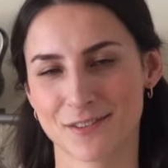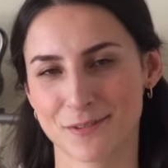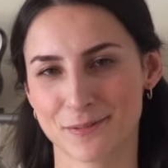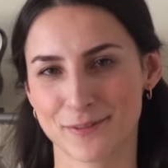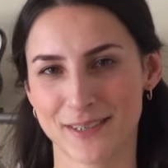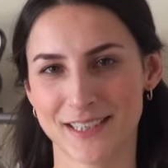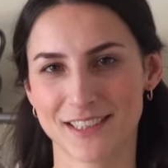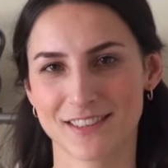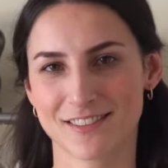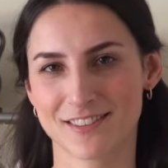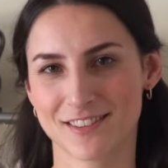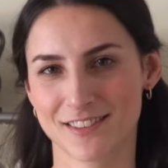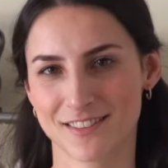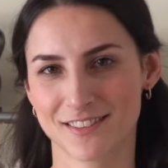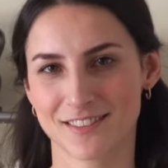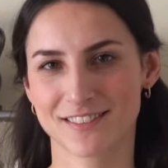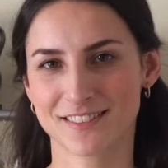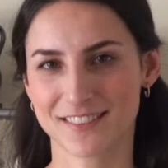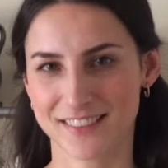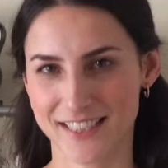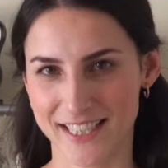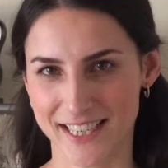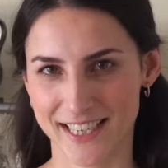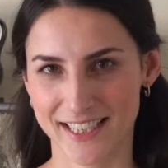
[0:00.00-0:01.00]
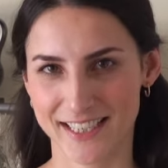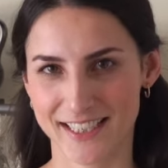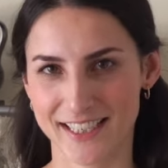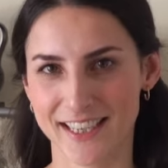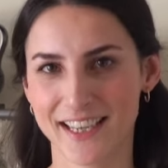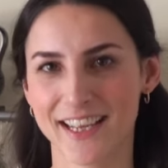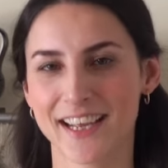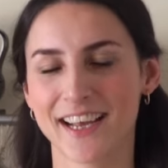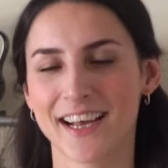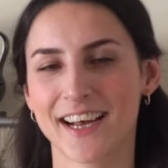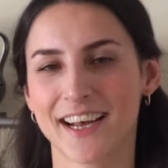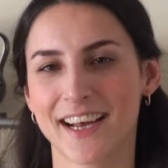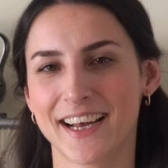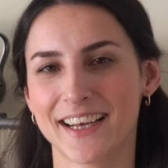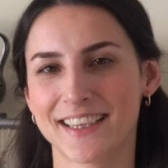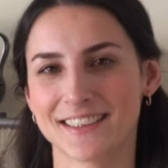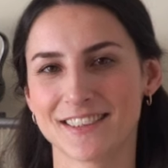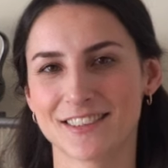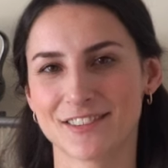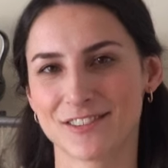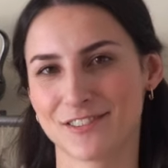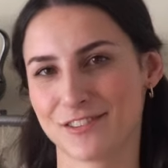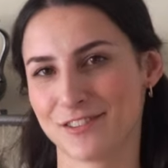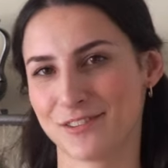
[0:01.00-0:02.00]
to wait till today
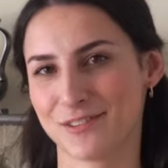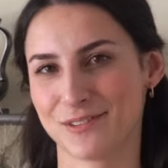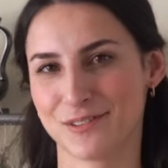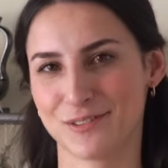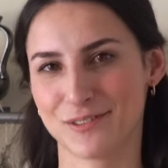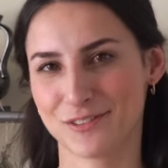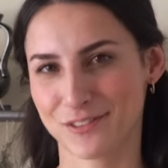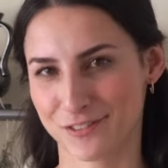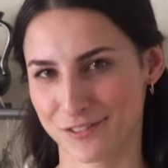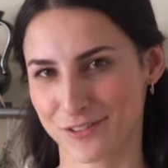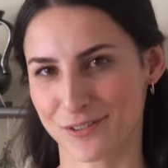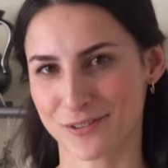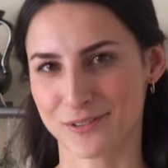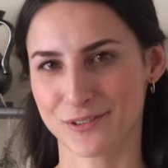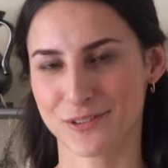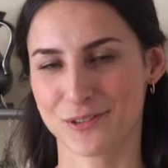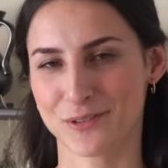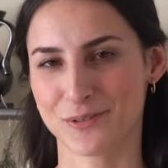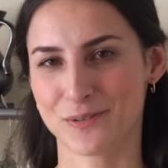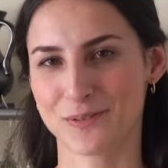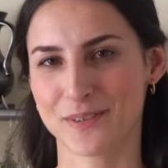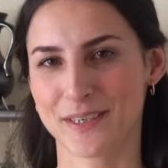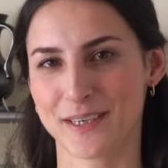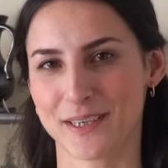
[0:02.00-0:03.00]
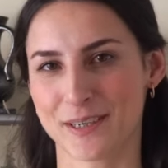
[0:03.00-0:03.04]
and to show you